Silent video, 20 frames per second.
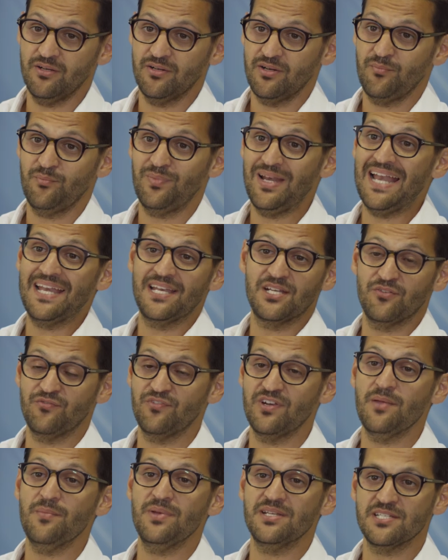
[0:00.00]
a planet of
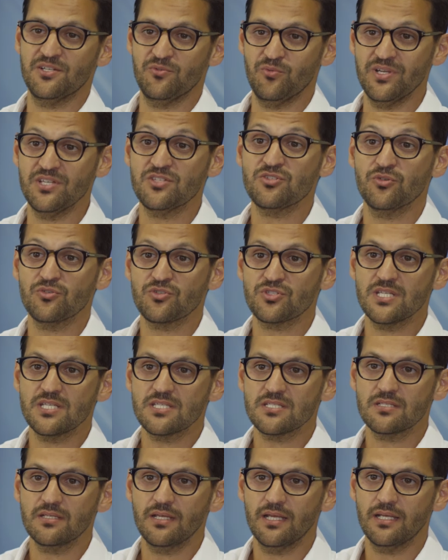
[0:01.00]
limited
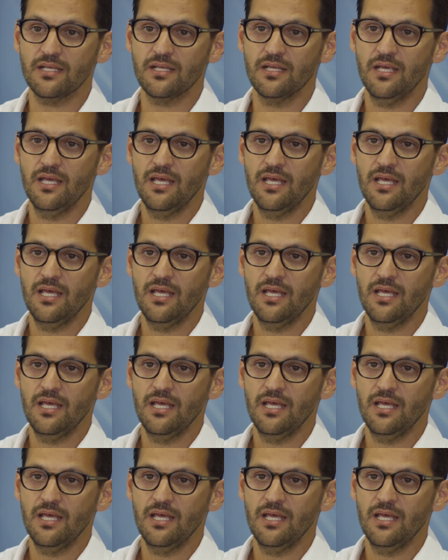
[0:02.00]
resources. Right?